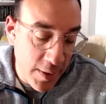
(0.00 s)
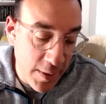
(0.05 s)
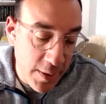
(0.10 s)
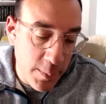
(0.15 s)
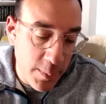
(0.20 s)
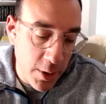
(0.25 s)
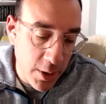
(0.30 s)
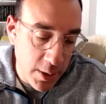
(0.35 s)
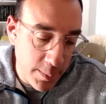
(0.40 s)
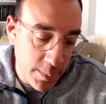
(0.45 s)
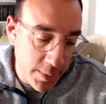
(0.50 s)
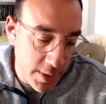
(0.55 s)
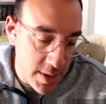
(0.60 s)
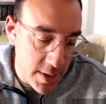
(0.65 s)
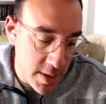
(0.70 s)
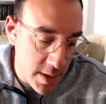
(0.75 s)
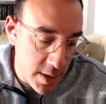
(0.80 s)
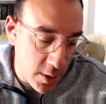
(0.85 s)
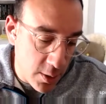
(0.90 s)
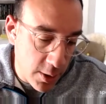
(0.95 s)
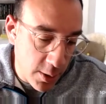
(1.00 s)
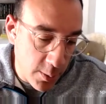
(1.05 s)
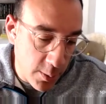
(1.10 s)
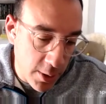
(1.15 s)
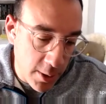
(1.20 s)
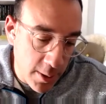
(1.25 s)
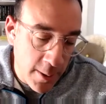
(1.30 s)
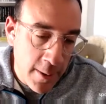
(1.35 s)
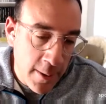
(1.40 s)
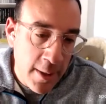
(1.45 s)
the marketplace is going,
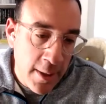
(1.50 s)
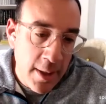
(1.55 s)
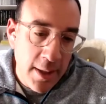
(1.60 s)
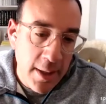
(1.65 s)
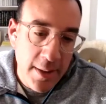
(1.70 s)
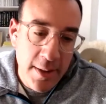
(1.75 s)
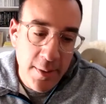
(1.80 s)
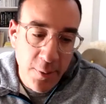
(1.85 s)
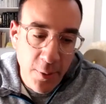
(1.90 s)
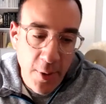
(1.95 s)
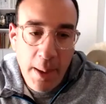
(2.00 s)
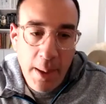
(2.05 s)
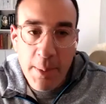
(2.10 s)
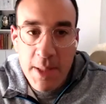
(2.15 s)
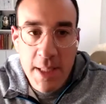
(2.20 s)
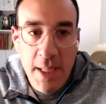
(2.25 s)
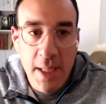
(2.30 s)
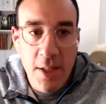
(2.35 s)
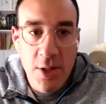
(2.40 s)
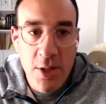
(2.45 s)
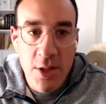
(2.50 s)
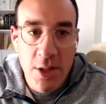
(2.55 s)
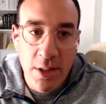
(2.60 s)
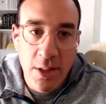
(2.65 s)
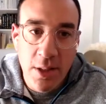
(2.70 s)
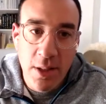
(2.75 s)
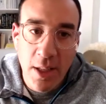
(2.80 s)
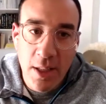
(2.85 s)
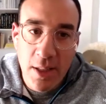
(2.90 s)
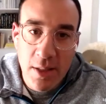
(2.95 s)
where the
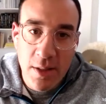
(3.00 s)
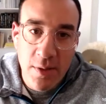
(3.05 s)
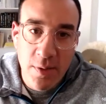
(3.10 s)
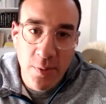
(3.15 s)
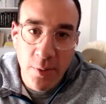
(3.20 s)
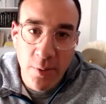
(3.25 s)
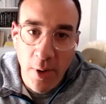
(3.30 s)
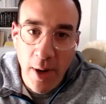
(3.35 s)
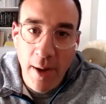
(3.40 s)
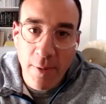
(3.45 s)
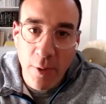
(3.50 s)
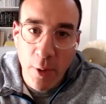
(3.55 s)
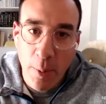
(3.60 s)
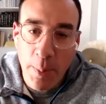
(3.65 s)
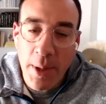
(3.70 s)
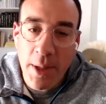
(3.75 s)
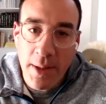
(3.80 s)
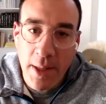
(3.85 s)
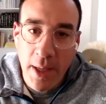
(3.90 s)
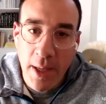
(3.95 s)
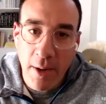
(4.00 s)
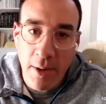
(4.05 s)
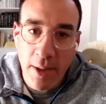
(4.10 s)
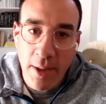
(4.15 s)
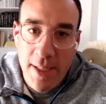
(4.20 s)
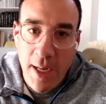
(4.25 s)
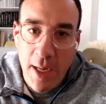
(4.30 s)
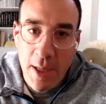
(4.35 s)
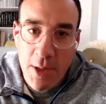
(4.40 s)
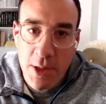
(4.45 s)
fragmentation has forever been there, and
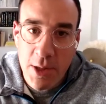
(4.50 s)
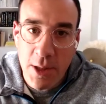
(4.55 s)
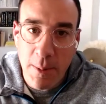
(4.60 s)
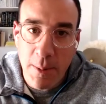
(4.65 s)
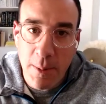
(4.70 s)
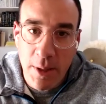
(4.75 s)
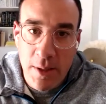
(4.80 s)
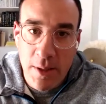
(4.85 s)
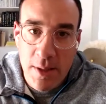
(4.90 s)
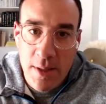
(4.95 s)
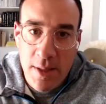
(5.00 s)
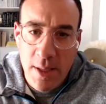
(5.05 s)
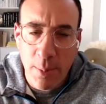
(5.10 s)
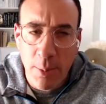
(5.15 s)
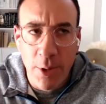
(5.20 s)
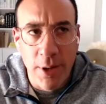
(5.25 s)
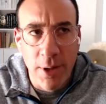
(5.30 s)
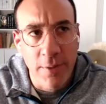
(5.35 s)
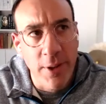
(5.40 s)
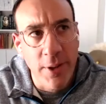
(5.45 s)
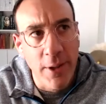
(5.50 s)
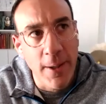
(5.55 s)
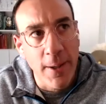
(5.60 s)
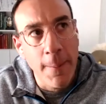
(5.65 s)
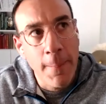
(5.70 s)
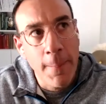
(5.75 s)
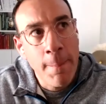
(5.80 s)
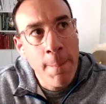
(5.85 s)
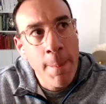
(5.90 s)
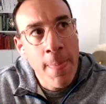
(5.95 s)
it's actually been somewhat of a
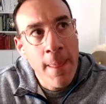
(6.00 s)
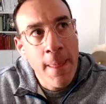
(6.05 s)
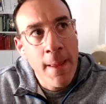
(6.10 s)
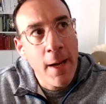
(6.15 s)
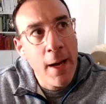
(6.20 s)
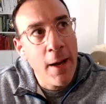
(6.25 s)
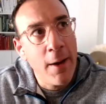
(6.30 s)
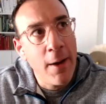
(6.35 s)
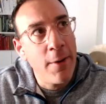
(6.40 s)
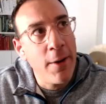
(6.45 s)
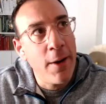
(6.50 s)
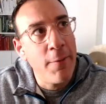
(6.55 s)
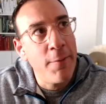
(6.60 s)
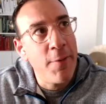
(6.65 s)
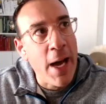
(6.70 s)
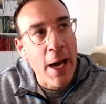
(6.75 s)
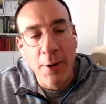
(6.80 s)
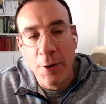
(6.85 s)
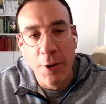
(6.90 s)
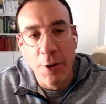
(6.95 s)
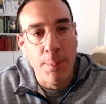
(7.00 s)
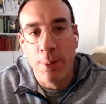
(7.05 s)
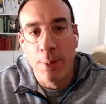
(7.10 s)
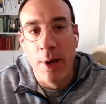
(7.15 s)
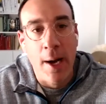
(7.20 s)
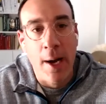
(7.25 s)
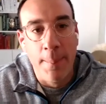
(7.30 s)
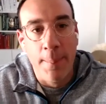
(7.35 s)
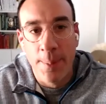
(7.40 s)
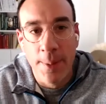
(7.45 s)
a, a value
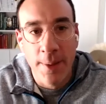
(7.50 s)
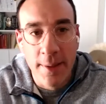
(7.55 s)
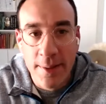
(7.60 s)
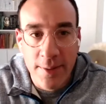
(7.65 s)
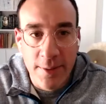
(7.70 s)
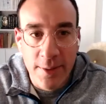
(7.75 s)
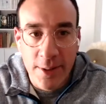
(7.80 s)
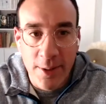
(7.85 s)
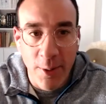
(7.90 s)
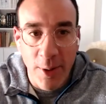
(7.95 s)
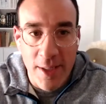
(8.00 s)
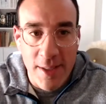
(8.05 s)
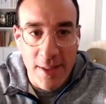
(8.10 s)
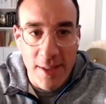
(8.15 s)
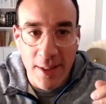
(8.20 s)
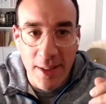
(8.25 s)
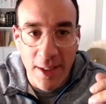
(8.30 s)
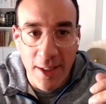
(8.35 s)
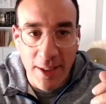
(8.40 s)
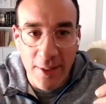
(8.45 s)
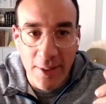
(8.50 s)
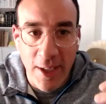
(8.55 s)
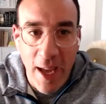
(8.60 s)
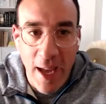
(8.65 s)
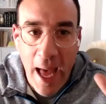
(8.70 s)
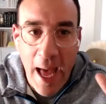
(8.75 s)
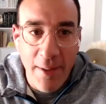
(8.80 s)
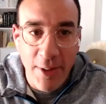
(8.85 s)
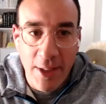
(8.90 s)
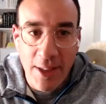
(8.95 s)
prop, crazily like uh,
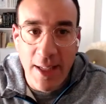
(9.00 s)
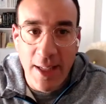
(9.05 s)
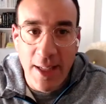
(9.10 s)
having yeah.